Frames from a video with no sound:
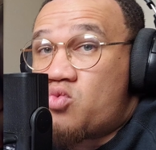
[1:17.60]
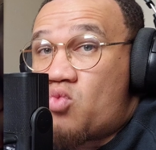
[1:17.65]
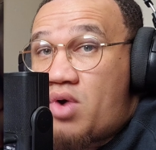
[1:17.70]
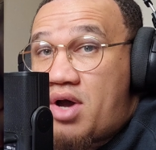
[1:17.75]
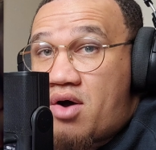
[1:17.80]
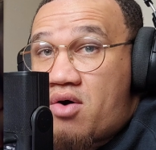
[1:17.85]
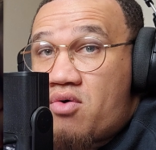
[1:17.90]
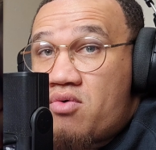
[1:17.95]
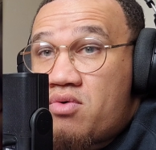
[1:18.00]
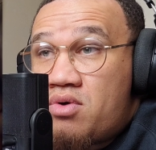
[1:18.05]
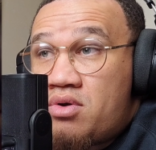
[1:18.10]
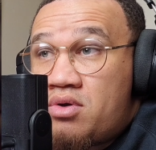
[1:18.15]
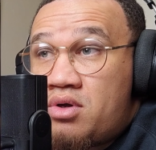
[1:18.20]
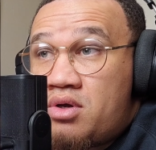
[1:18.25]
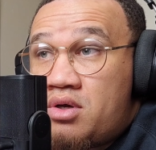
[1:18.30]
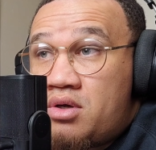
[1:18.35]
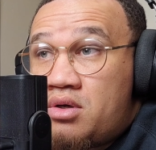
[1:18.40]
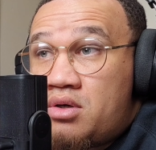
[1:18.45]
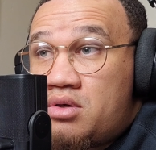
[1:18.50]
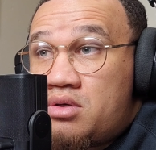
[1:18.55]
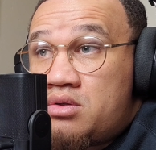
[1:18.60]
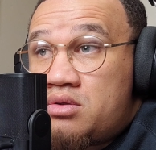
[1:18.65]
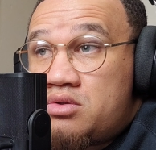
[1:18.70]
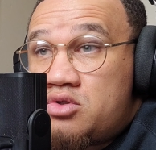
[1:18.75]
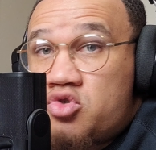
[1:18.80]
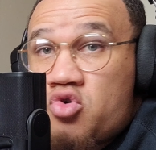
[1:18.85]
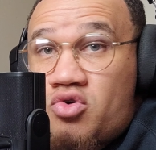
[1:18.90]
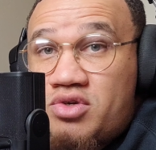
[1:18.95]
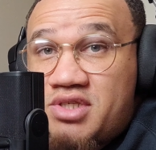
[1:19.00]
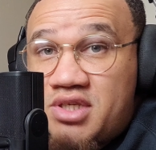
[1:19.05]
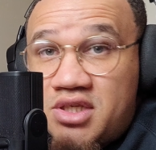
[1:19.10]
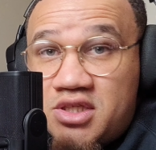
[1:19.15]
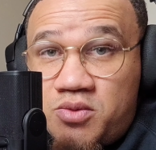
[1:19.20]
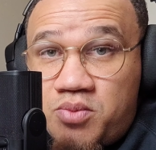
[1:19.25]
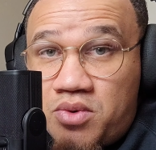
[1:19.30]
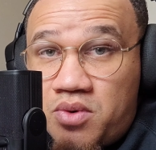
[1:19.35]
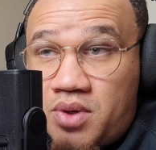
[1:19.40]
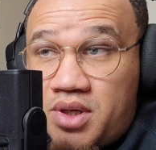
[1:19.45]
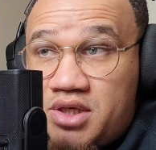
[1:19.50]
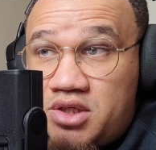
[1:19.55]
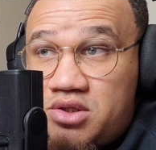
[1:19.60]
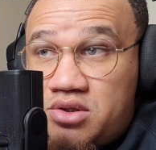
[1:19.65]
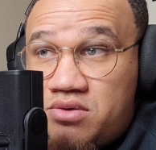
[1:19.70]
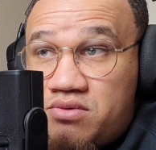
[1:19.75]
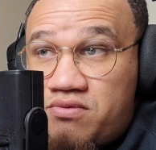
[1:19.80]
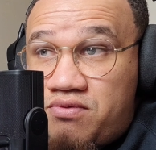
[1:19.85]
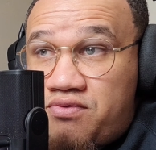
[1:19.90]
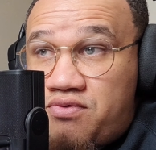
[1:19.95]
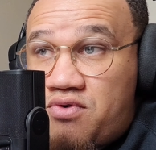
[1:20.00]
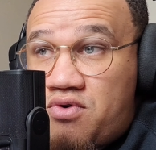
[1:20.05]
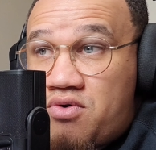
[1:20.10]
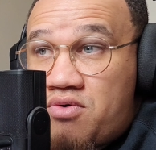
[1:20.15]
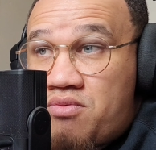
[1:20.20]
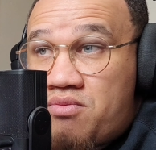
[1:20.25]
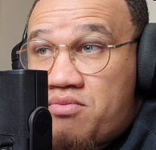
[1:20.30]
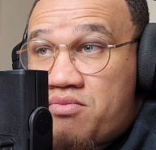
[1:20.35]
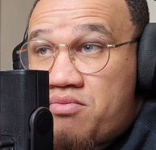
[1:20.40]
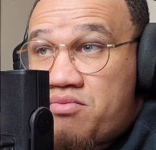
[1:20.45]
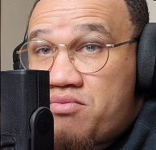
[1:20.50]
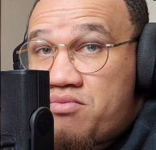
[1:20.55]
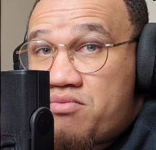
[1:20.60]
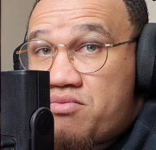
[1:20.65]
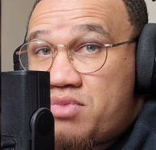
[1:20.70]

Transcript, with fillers: well draws inspiration from